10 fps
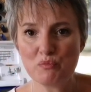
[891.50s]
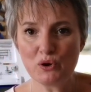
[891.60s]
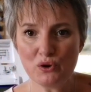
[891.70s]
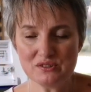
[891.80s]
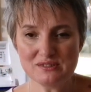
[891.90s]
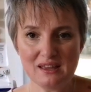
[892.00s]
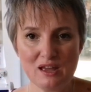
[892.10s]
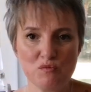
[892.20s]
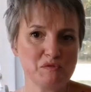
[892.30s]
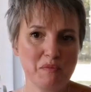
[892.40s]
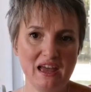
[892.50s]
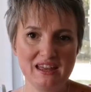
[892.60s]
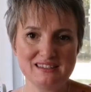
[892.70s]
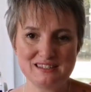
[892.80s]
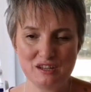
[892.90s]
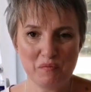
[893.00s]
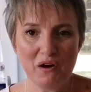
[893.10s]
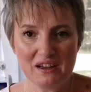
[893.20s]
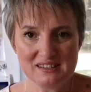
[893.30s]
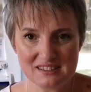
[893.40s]
because it was made to
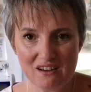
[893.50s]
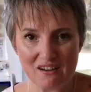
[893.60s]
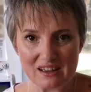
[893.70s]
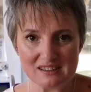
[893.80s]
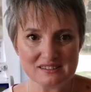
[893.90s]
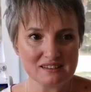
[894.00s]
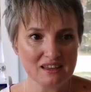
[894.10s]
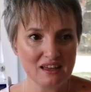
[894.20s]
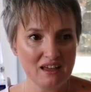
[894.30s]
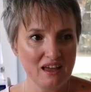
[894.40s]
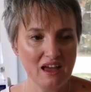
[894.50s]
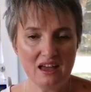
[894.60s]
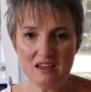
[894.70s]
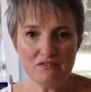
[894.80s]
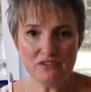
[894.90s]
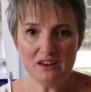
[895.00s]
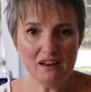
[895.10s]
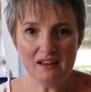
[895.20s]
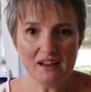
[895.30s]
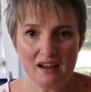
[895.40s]
my size, it fit
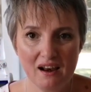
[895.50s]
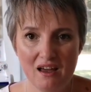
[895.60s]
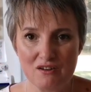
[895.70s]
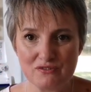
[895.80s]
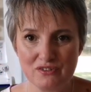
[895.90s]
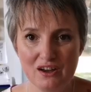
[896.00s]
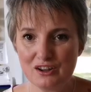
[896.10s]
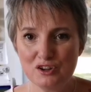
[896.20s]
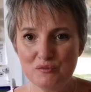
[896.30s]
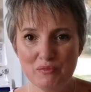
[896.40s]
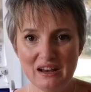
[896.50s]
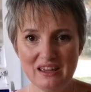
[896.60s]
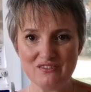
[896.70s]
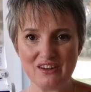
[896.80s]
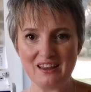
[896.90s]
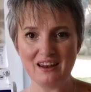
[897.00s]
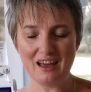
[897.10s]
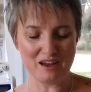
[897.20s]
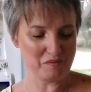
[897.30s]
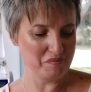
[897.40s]
like a glove. I couldn't believe it.
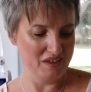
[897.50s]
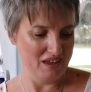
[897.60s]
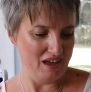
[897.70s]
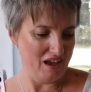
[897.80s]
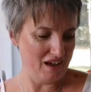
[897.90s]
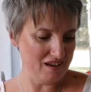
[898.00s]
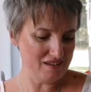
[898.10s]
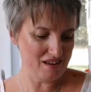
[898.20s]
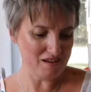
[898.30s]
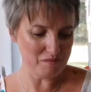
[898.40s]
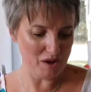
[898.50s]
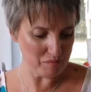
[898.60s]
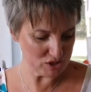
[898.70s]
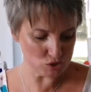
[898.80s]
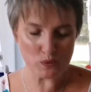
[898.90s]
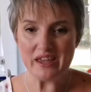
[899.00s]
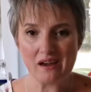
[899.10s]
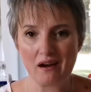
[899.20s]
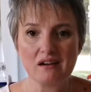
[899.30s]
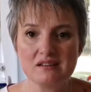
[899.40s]
I'm a
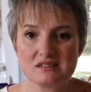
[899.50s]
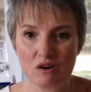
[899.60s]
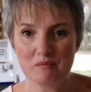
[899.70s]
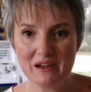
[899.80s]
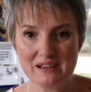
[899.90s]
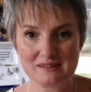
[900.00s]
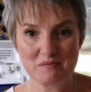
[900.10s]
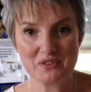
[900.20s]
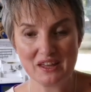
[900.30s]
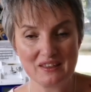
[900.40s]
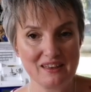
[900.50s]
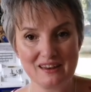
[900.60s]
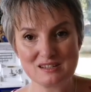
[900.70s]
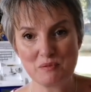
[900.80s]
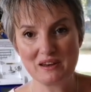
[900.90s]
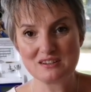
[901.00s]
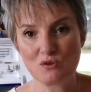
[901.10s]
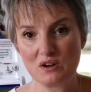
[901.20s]
tweaker, so I make something and then I spend